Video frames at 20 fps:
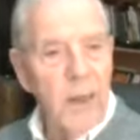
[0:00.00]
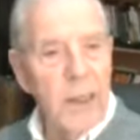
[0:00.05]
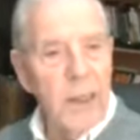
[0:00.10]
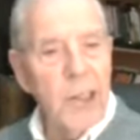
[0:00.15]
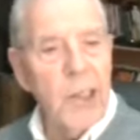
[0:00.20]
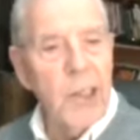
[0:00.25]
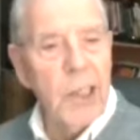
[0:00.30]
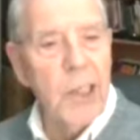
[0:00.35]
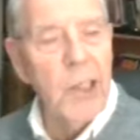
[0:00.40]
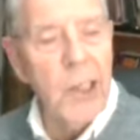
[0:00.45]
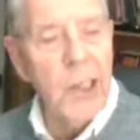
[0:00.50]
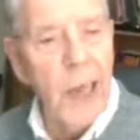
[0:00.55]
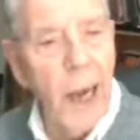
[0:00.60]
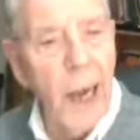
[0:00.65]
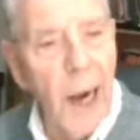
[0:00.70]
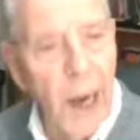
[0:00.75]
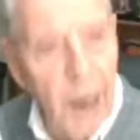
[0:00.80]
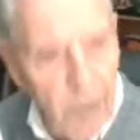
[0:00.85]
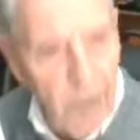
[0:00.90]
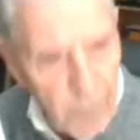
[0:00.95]
This is
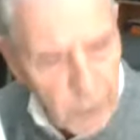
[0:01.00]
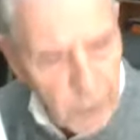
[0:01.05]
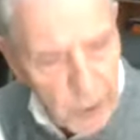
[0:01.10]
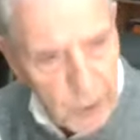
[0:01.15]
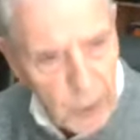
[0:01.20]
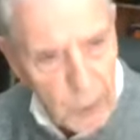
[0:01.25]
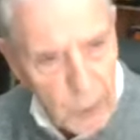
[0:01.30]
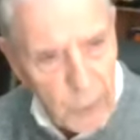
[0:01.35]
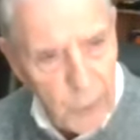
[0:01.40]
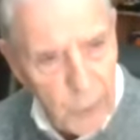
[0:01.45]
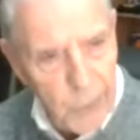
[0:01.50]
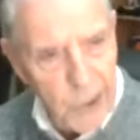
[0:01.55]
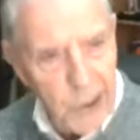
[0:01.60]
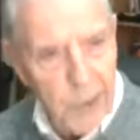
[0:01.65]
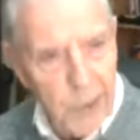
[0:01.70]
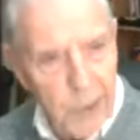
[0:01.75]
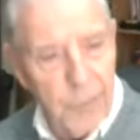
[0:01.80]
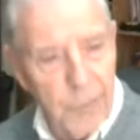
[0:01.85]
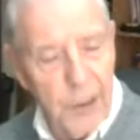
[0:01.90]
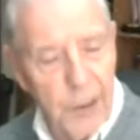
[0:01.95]
after the
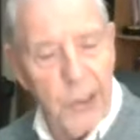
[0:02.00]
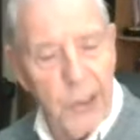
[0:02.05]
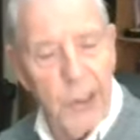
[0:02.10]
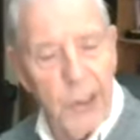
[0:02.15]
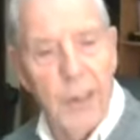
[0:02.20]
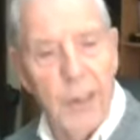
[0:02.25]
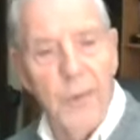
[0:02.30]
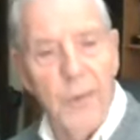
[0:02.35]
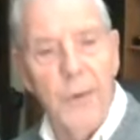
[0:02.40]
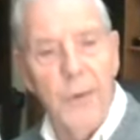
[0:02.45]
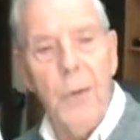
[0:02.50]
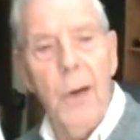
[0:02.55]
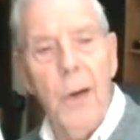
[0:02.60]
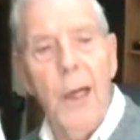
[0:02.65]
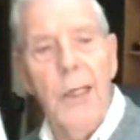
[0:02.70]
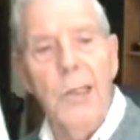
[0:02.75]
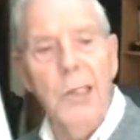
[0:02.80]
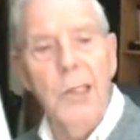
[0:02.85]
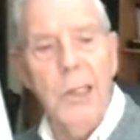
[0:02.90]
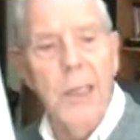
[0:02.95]
crucifixion of
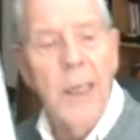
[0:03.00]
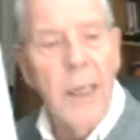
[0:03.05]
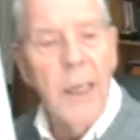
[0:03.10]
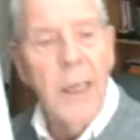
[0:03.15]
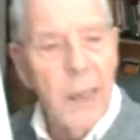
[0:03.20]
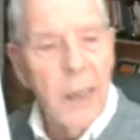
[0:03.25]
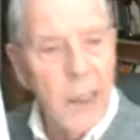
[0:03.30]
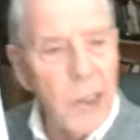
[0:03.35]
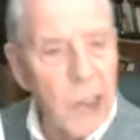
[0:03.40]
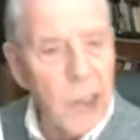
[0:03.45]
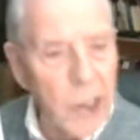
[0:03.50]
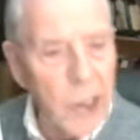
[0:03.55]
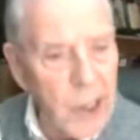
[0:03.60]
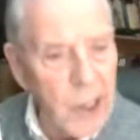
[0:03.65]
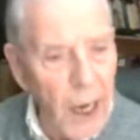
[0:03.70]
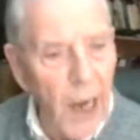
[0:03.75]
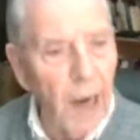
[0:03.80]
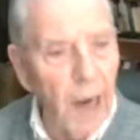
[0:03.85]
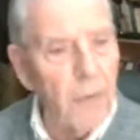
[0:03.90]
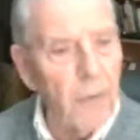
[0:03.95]
Christ. This
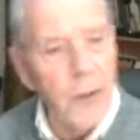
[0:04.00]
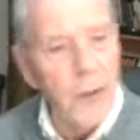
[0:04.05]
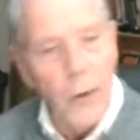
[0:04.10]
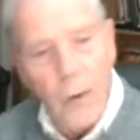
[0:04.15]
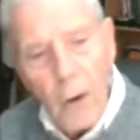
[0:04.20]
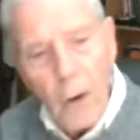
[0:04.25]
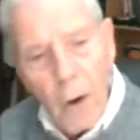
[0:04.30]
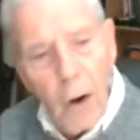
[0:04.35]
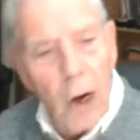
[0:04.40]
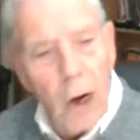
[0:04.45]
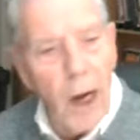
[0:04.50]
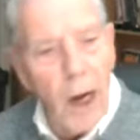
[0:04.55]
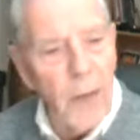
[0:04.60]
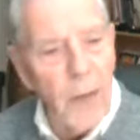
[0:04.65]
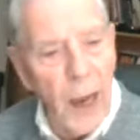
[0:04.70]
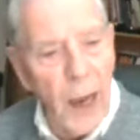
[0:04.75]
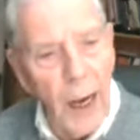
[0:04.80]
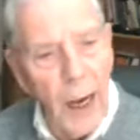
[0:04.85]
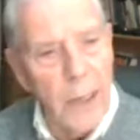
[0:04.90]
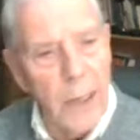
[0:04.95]
is after all
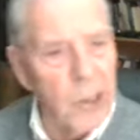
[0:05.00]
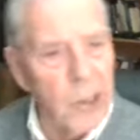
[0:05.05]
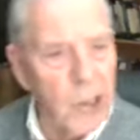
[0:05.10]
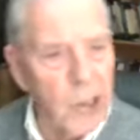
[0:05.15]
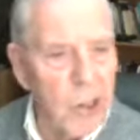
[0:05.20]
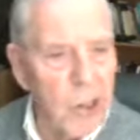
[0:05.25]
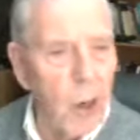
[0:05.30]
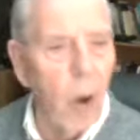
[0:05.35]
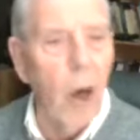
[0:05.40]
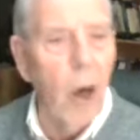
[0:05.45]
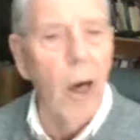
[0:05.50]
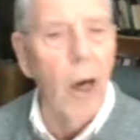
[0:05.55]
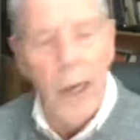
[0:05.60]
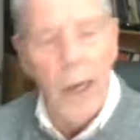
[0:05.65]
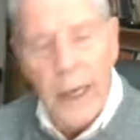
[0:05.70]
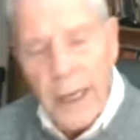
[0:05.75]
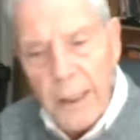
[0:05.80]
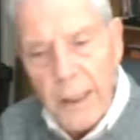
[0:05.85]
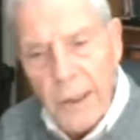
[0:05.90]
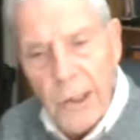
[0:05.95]
of that
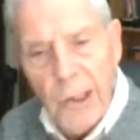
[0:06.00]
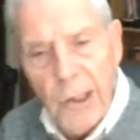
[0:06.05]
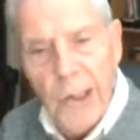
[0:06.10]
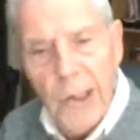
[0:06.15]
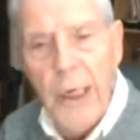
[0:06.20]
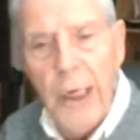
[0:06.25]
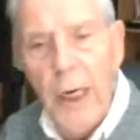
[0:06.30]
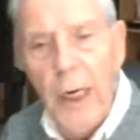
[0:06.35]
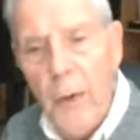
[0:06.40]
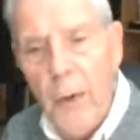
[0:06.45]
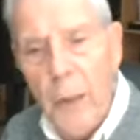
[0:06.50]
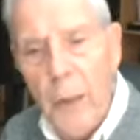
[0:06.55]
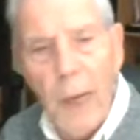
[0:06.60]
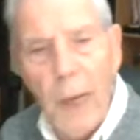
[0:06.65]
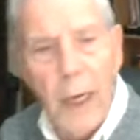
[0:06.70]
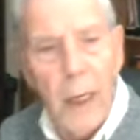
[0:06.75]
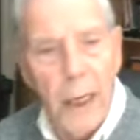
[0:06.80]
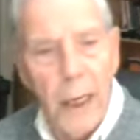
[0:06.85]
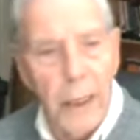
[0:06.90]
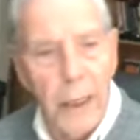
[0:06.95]
snarling and jeering
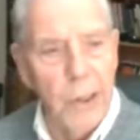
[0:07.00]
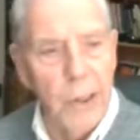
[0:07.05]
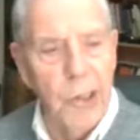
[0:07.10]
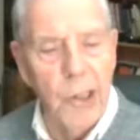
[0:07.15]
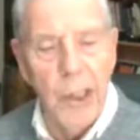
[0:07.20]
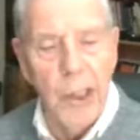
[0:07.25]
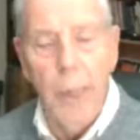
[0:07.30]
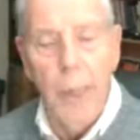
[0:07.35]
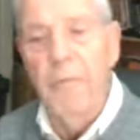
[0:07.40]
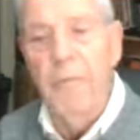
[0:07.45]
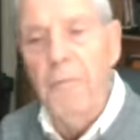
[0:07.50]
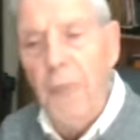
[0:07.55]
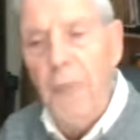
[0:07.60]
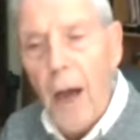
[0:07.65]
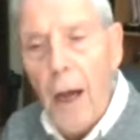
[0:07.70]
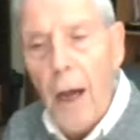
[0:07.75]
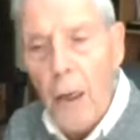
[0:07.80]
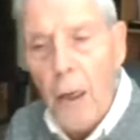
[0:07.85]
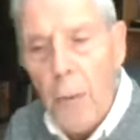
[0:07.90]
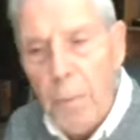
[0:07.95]
by leadership,
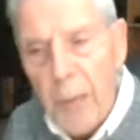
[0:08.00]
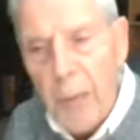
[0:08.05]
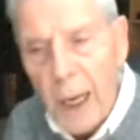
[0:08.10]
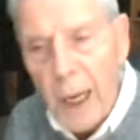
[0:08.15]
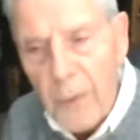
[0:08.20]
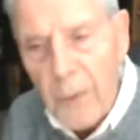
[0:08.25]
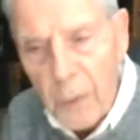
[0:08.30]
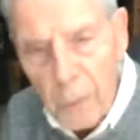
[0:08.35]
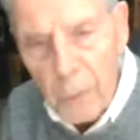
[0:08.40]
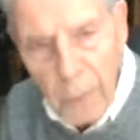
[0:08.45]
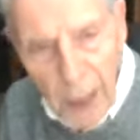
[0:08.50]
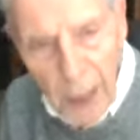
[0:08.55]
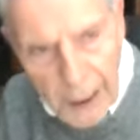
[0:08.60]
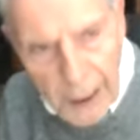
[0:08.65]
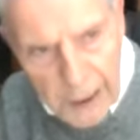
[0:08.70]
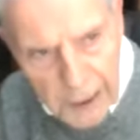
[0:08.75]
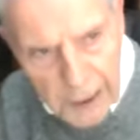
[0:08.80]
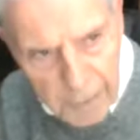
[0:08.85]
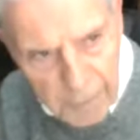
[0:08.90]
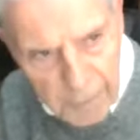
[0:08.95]
followed by the
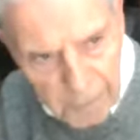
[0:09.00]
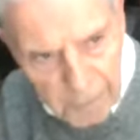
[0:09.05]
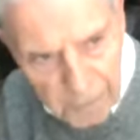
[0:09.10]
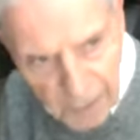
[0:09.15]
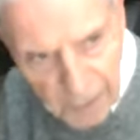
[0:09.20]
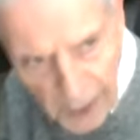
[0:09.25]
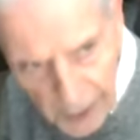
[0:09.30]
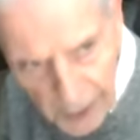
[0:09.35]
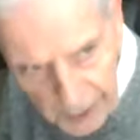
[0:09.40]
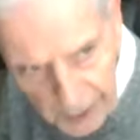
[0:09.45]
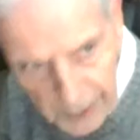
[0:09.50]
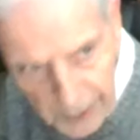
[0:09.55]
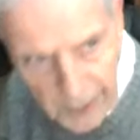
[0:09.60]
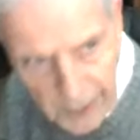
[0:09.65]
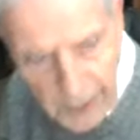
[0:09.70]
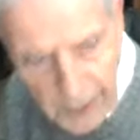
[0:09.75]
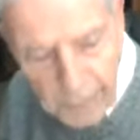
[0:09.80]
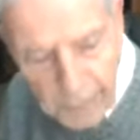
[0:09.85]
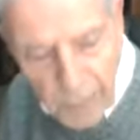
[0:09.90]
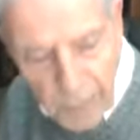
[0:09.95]
rank and file.